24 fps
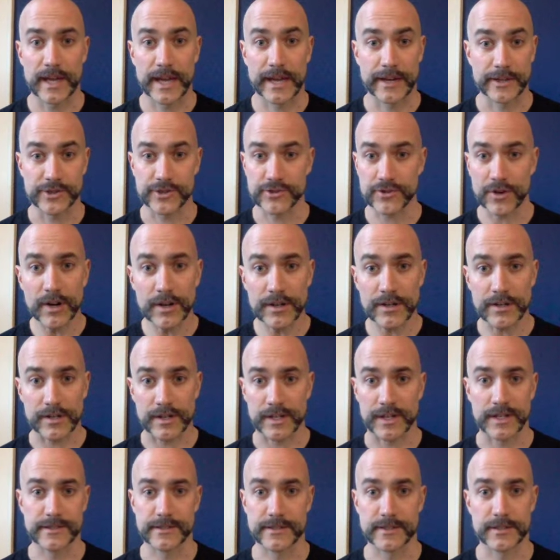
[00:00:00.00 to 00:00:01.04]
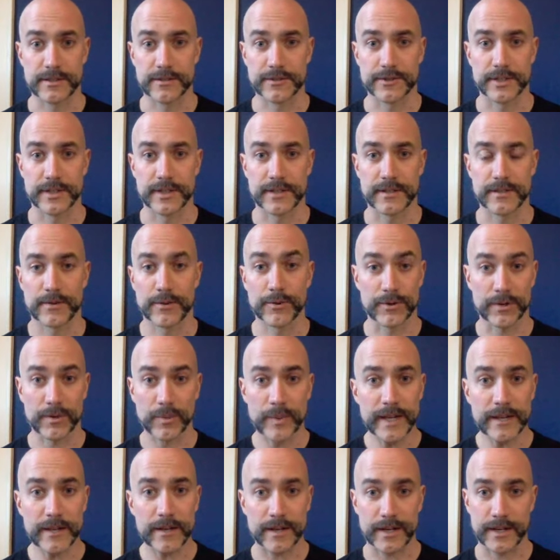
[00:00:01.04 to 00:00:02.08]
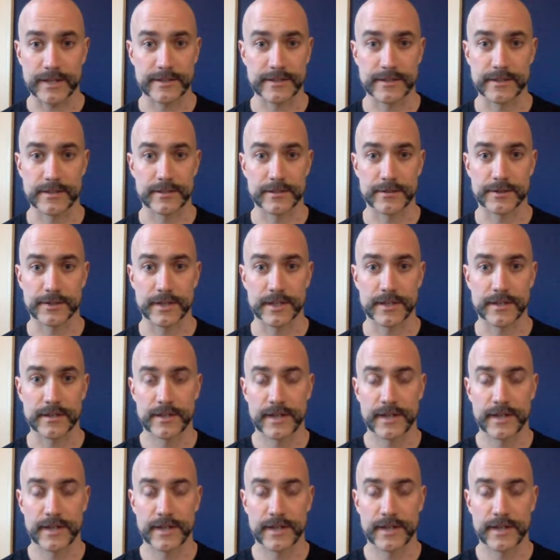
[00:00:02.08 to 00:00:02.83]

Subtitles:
had a stronger constitution or a weaker constitution,